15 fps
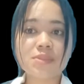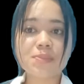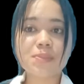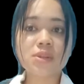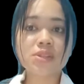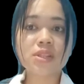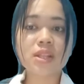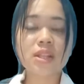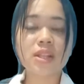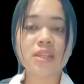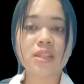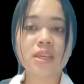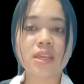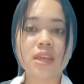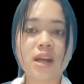
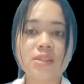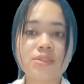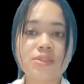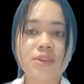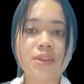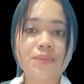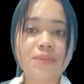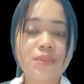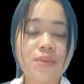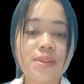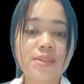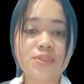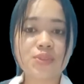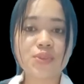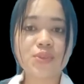personality also
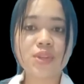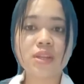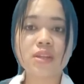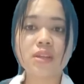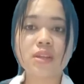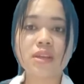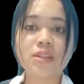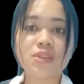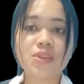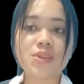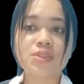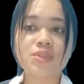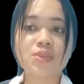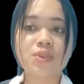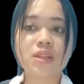influence student
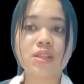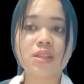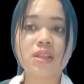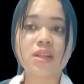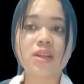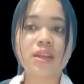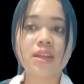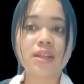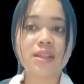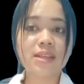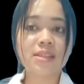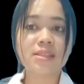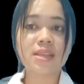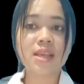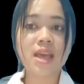interest to learn English